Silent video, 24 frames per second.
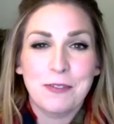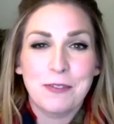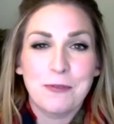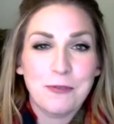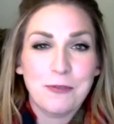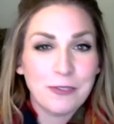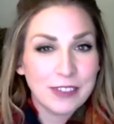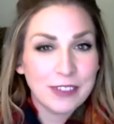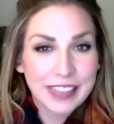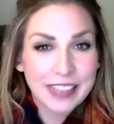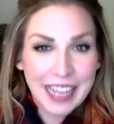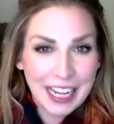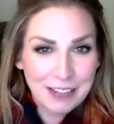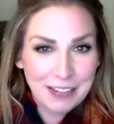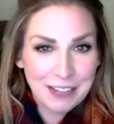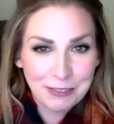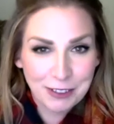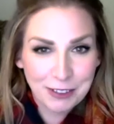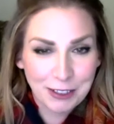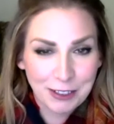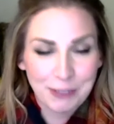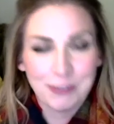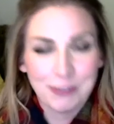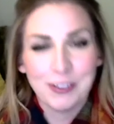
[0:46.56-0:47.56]

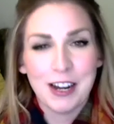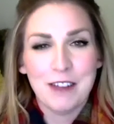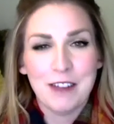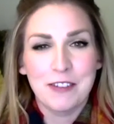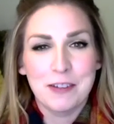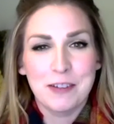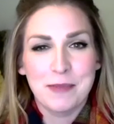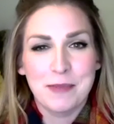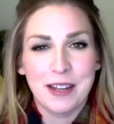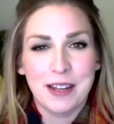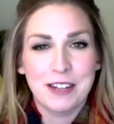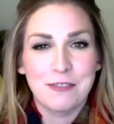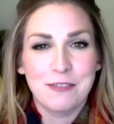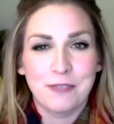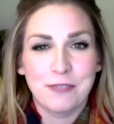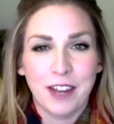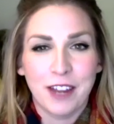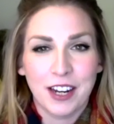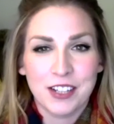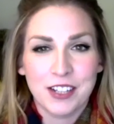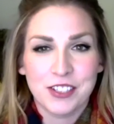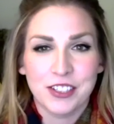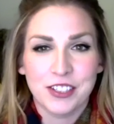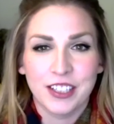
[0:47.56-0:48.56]
flavor for every
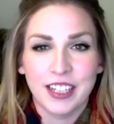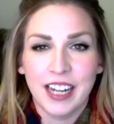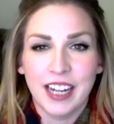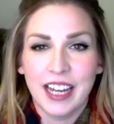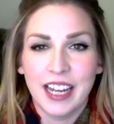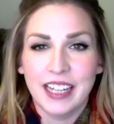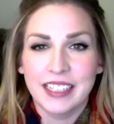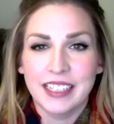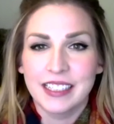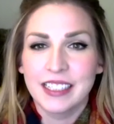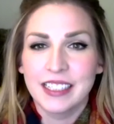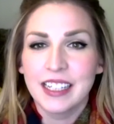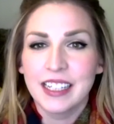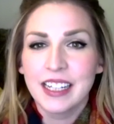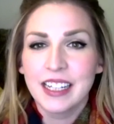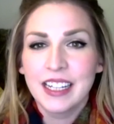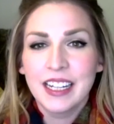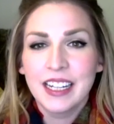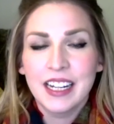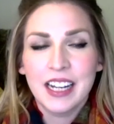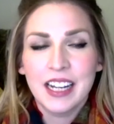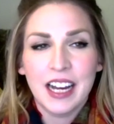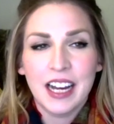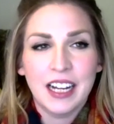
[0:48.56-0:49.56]
manufacturer. And,
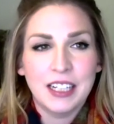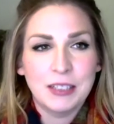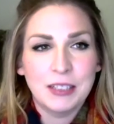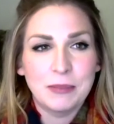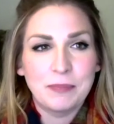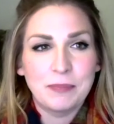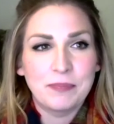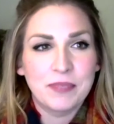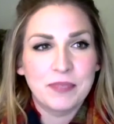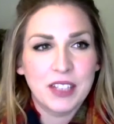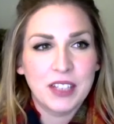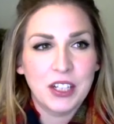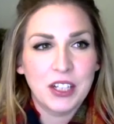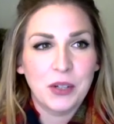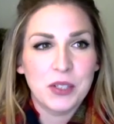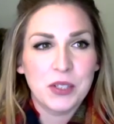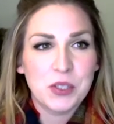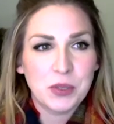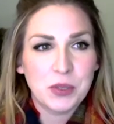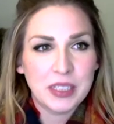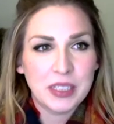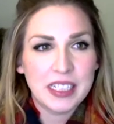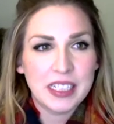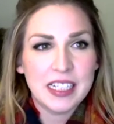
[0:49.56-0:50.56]

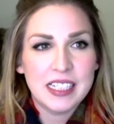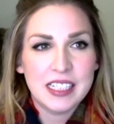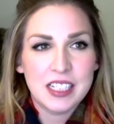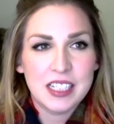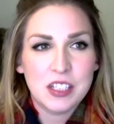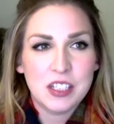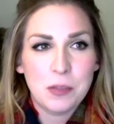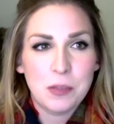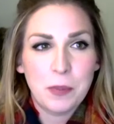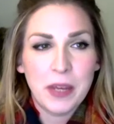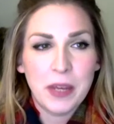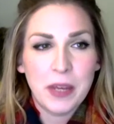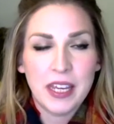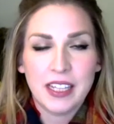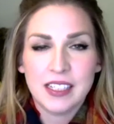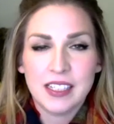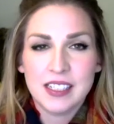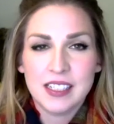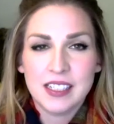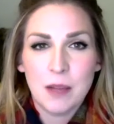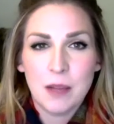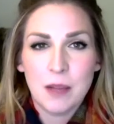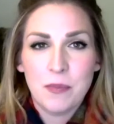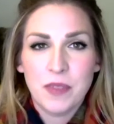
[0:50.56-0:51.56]
it's really easy to pick
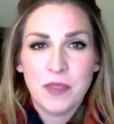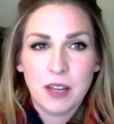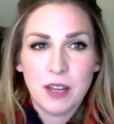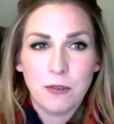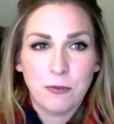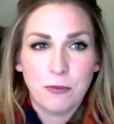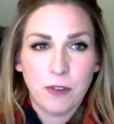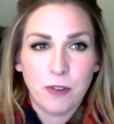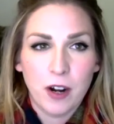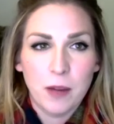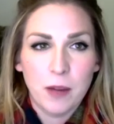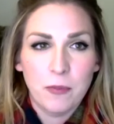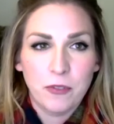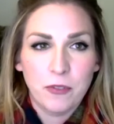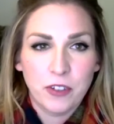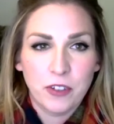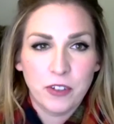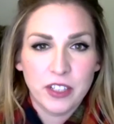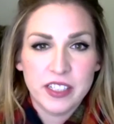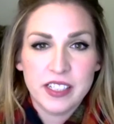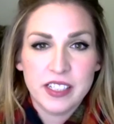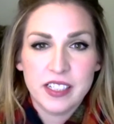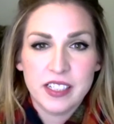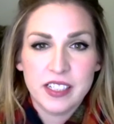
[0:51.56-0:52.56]
something from, for
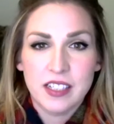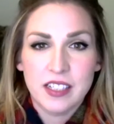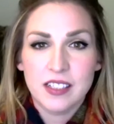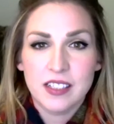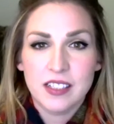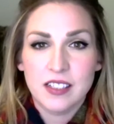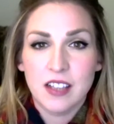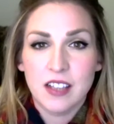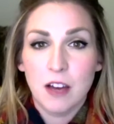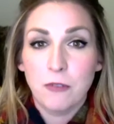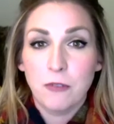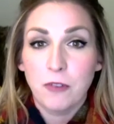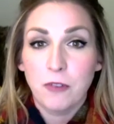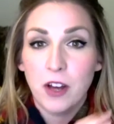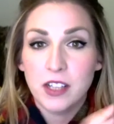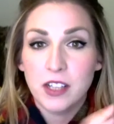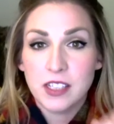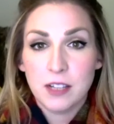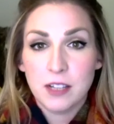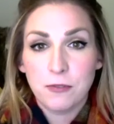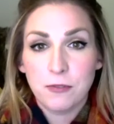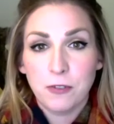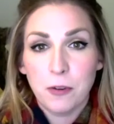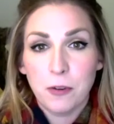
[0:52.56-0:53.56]
instance, a
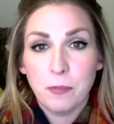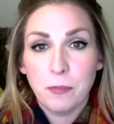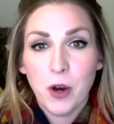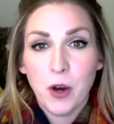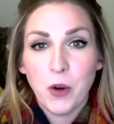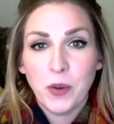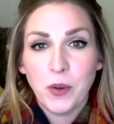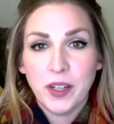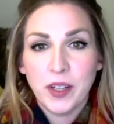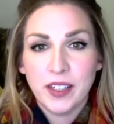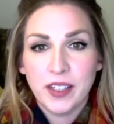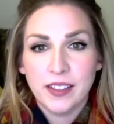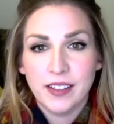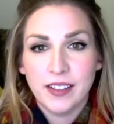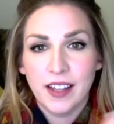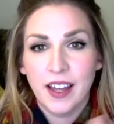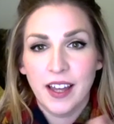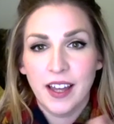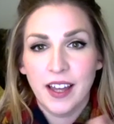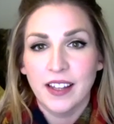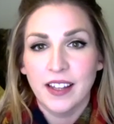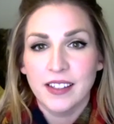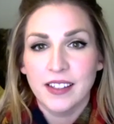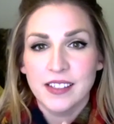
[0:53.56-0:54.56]
faucet from Moen,
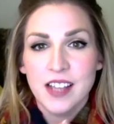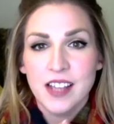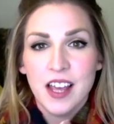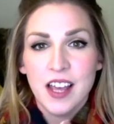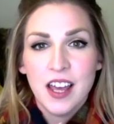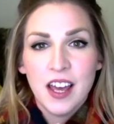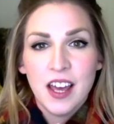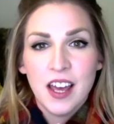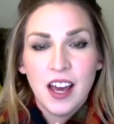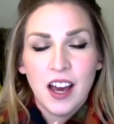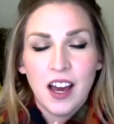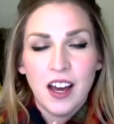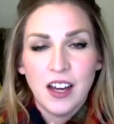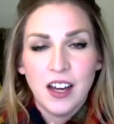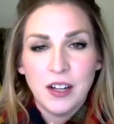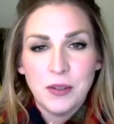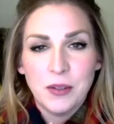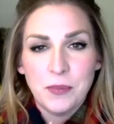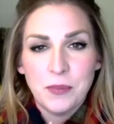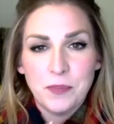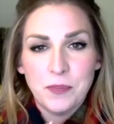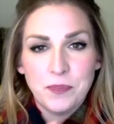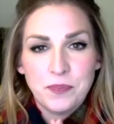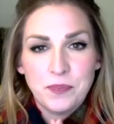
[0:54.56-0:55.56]
and
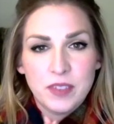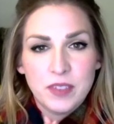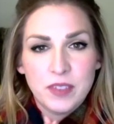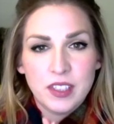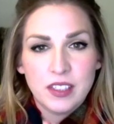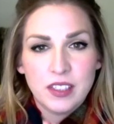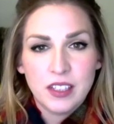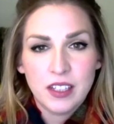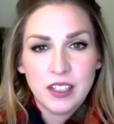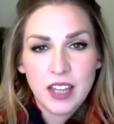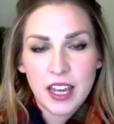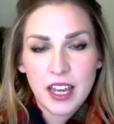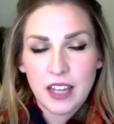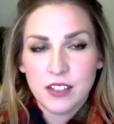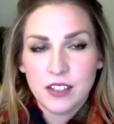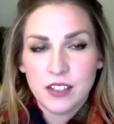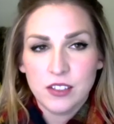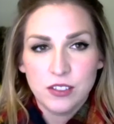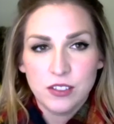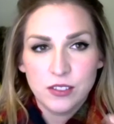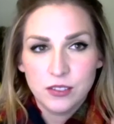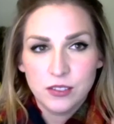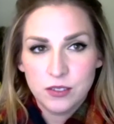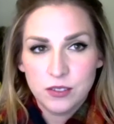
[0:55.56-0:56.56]

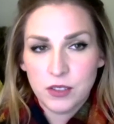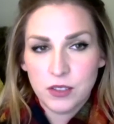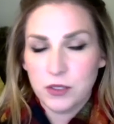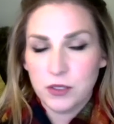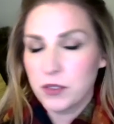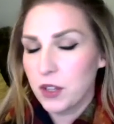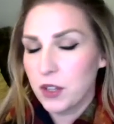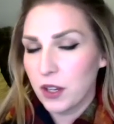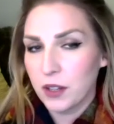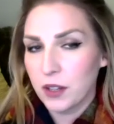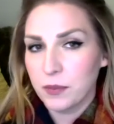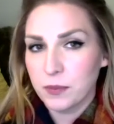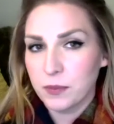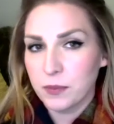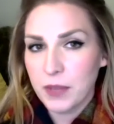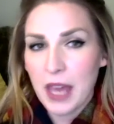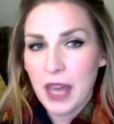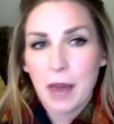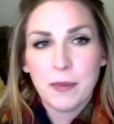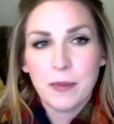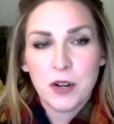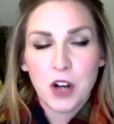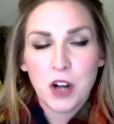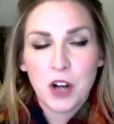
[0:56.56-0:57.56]
handle
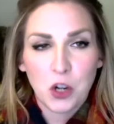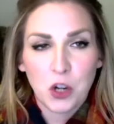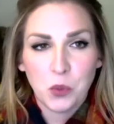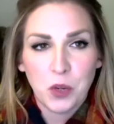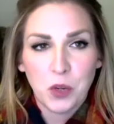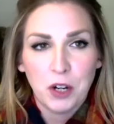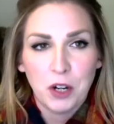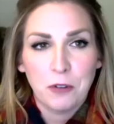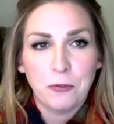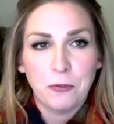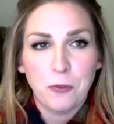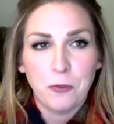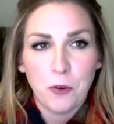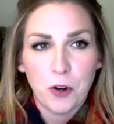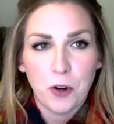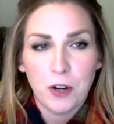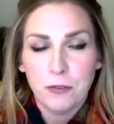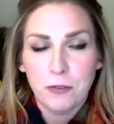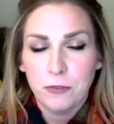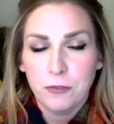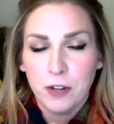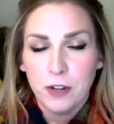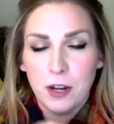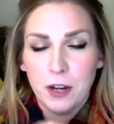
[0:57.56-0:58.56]
cabinet hardware
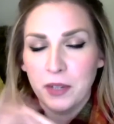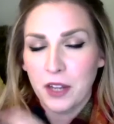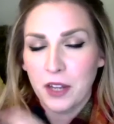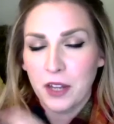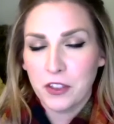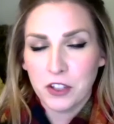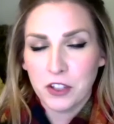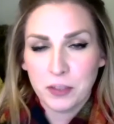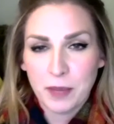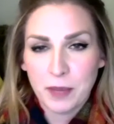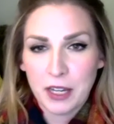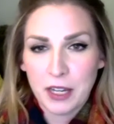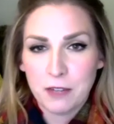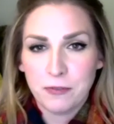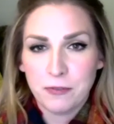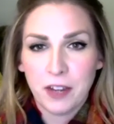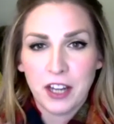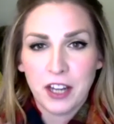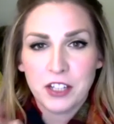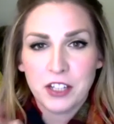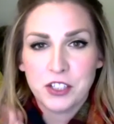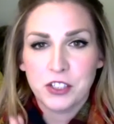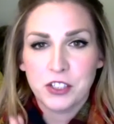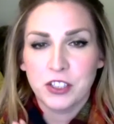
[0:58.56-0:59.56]
from another
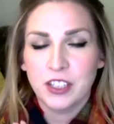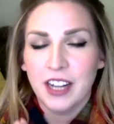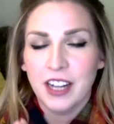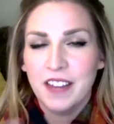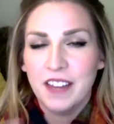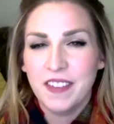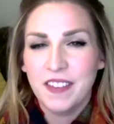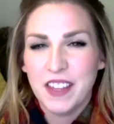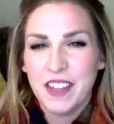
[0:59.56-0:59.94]
manufacturer, and they